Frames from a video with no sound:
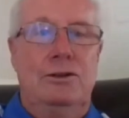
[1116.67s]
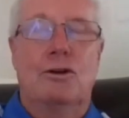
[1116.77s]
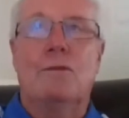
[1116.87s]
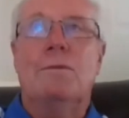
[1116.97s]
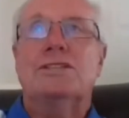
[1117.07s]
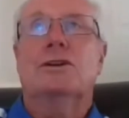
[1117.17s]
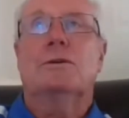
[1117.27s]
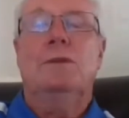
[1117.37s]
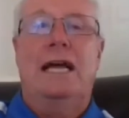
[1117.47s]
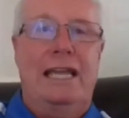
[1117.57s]

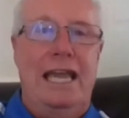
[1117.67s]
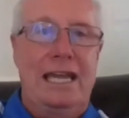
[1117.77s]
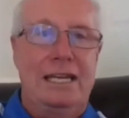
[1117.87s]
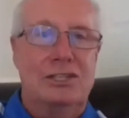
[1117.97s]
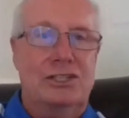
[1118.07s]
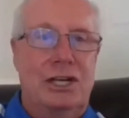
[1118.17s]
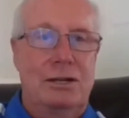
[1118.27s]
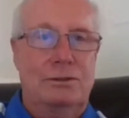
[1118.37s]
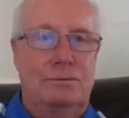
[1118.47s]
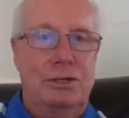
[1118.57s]
Neuromuscular blockade is
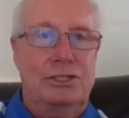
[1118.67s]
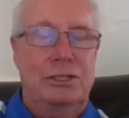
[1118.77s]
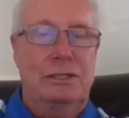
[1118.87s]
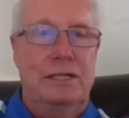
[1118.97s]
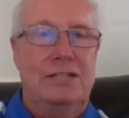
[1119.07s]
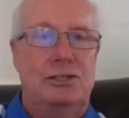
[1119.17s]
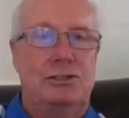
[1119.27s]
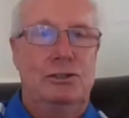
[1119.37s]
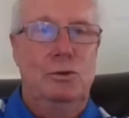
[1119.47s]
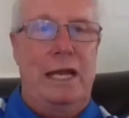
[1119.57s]
controversial. It's a
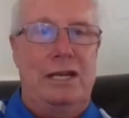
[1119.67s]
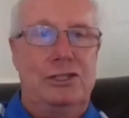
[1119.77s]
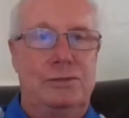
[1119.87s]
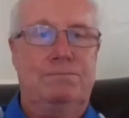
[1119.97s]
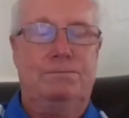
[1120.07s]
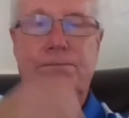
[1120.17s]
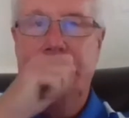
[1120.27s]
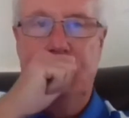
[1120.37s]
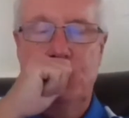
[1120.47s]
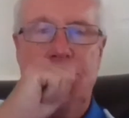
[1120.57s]
two-edged
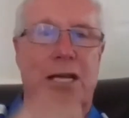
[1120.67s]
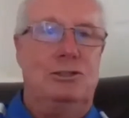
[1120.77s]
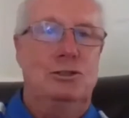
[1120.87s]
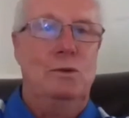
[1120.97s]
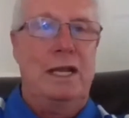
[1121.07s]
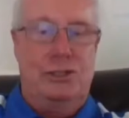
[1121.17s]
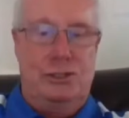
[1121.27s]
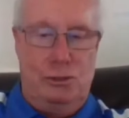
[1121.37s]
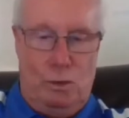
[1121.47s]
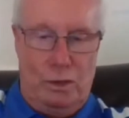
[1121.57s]

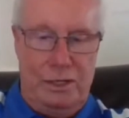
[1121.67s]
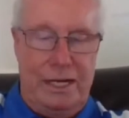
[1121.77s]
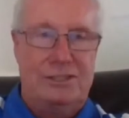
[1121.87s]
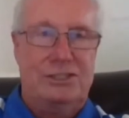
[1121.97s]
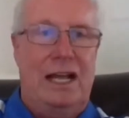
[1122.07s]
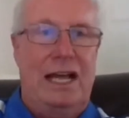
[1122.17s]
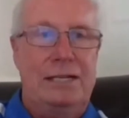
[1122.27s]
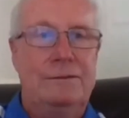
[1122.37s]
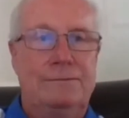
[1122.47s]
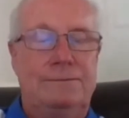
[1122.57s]
sword. Next
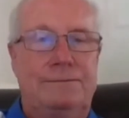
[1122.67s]
slide.